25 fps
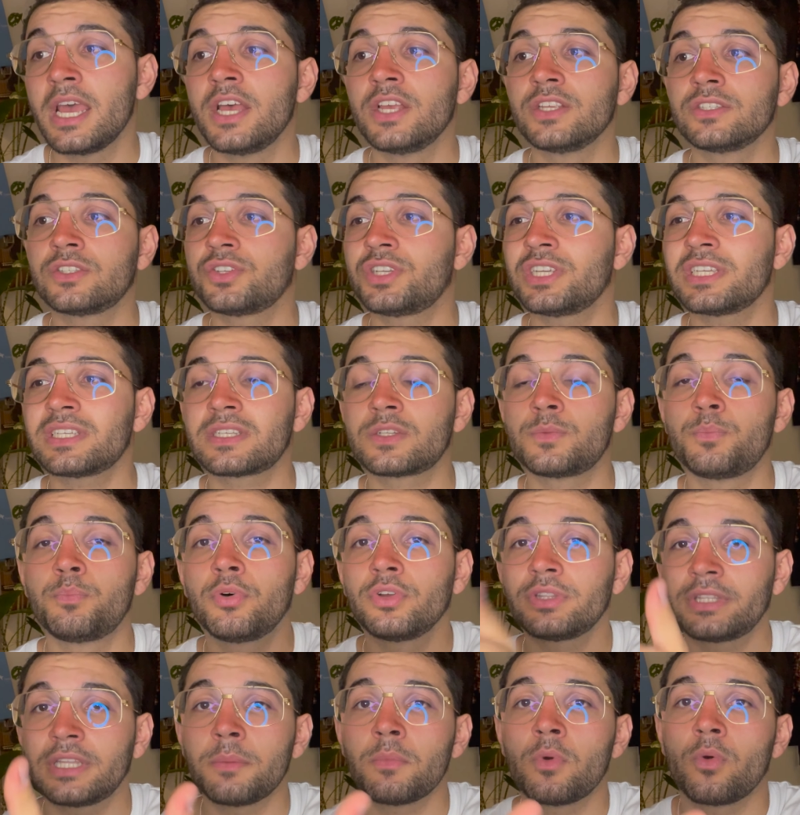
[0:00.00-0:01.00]
So just
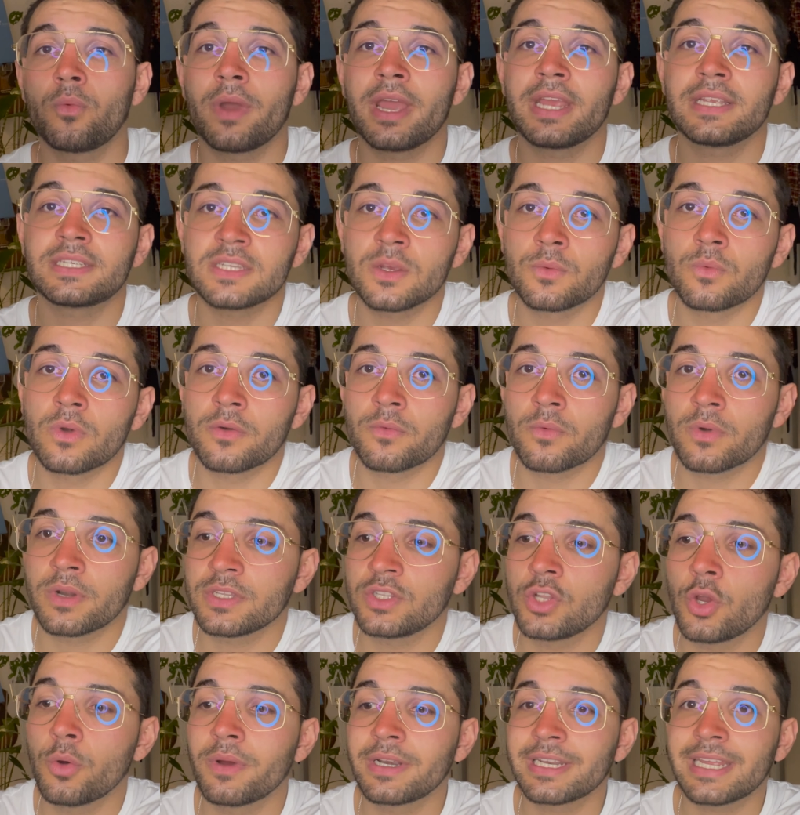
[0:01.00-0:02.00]
put them away somewhere where
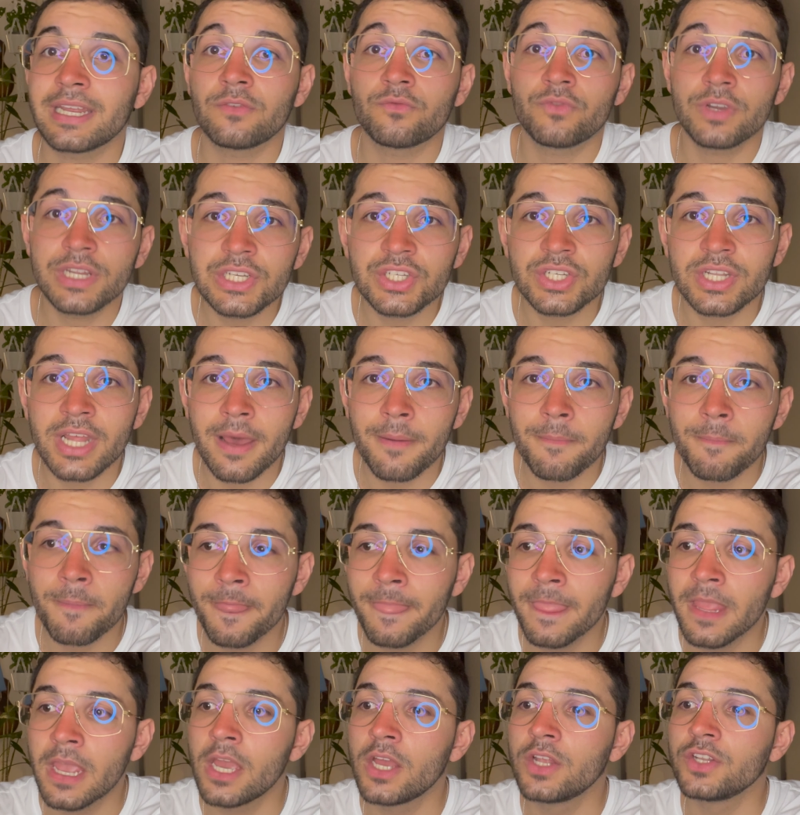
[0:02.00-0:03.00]
no one can reach them
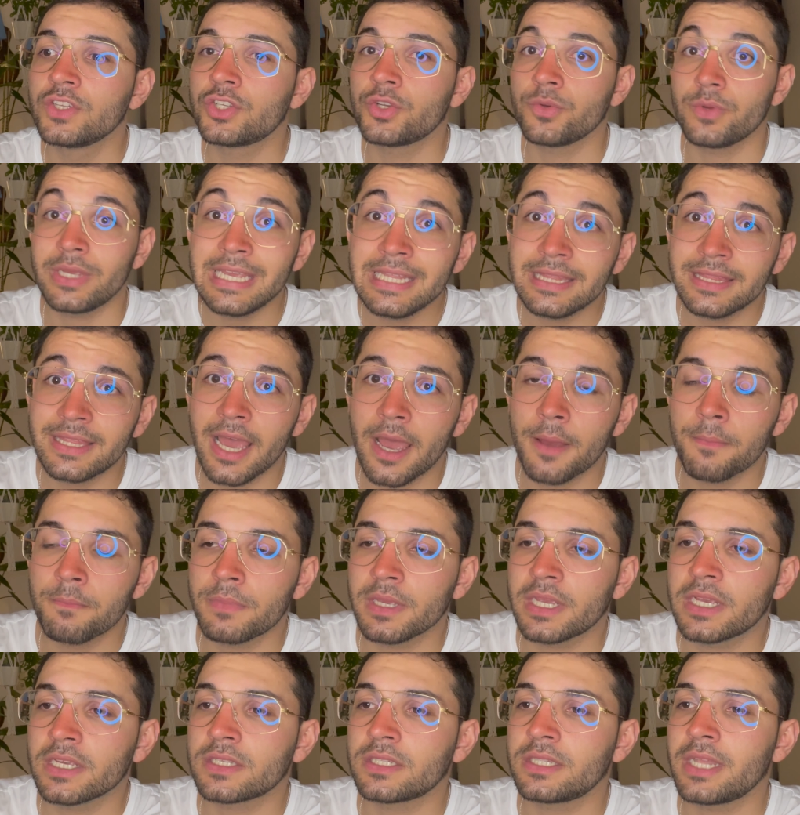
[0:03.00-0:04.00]
to eat them,
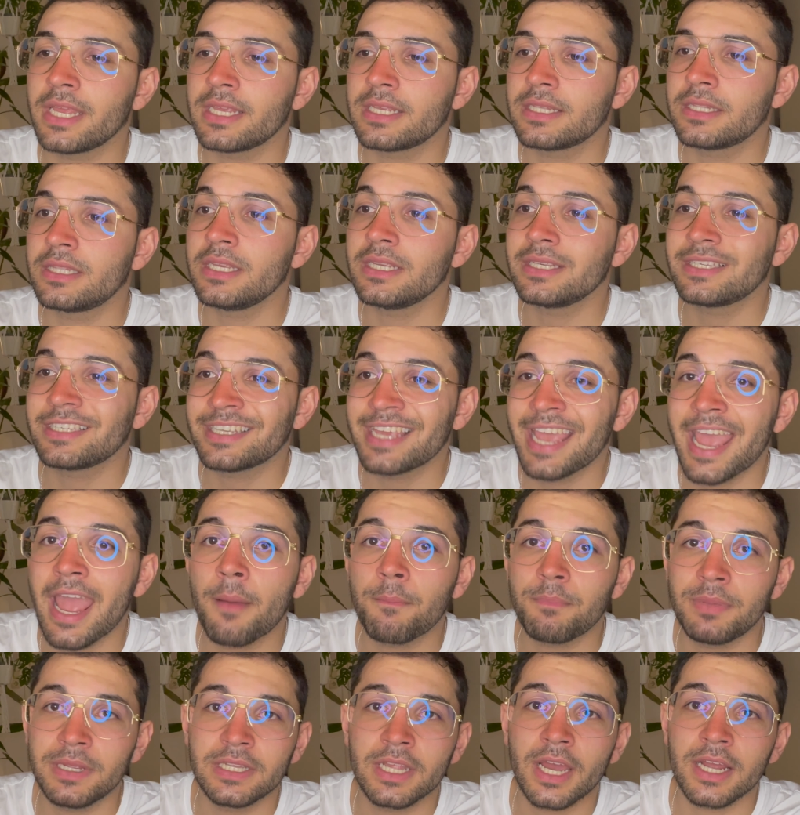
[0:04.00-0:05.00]
because these can't
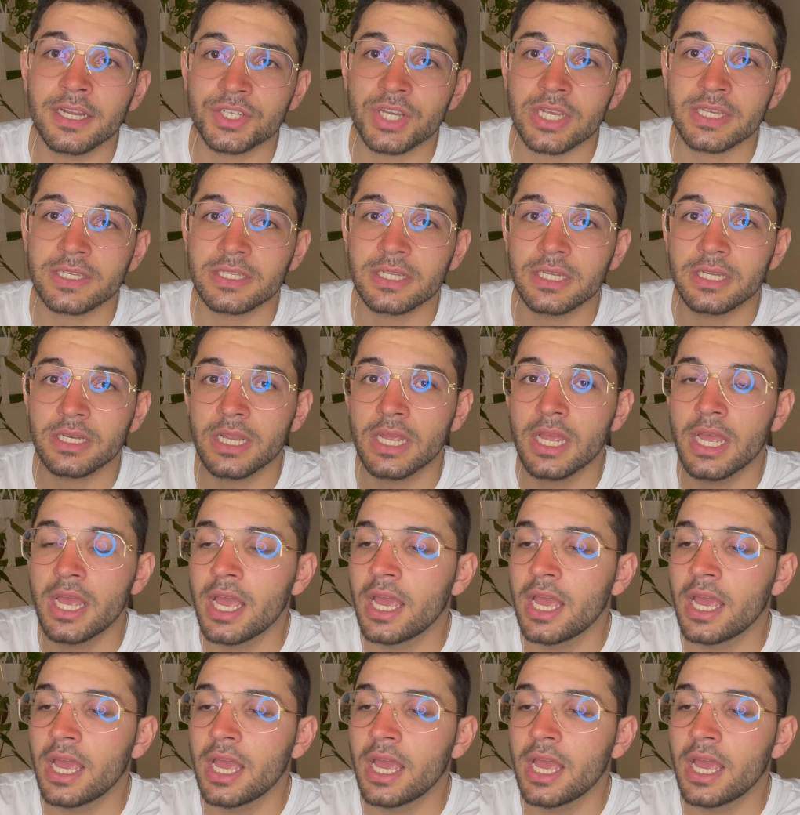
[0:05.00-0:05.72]
be digested.